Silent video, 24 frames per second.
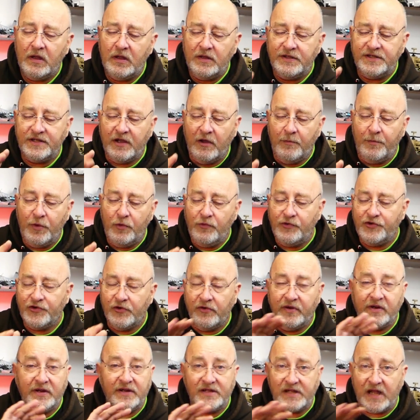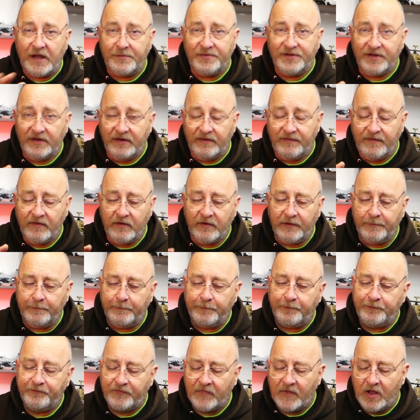So a ball joint is absolutely fine.
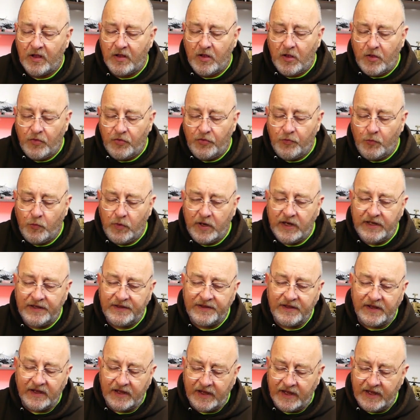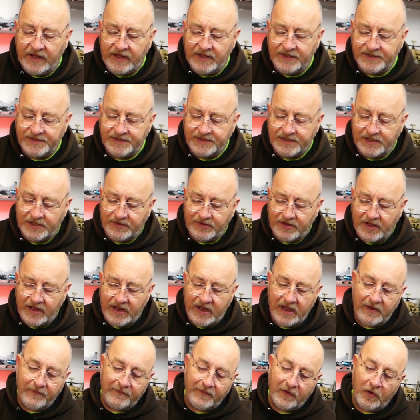The weird thing is that they
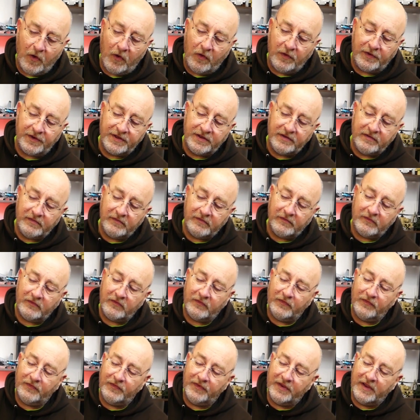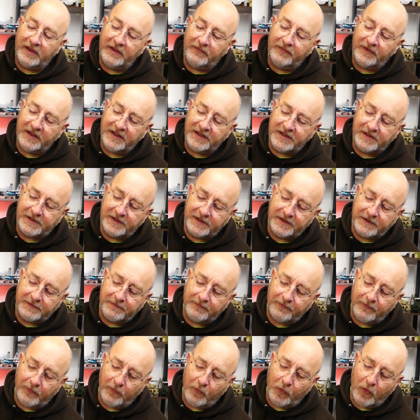have got these
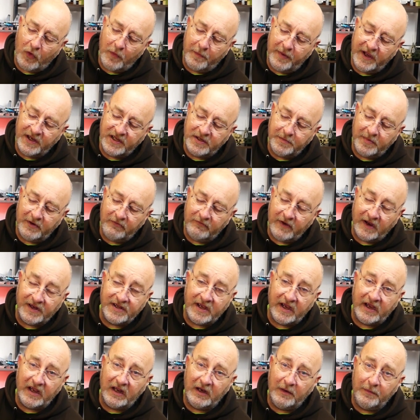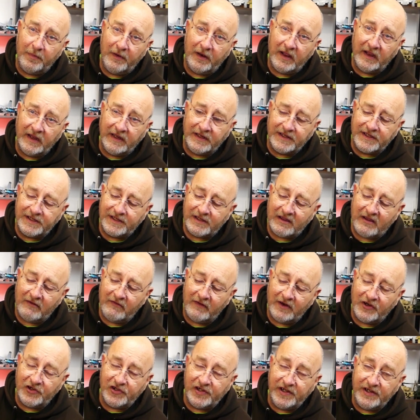what appear to be rectangular plates are
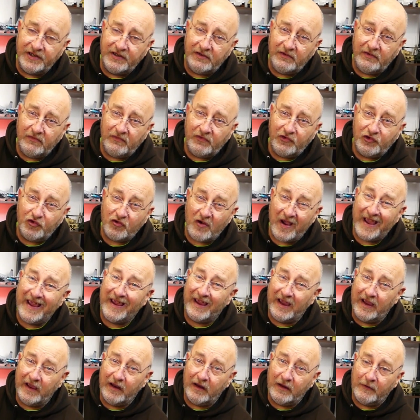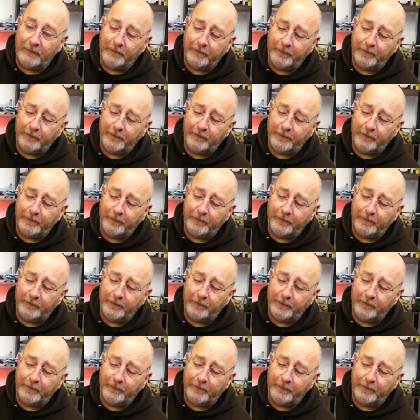actually triangular.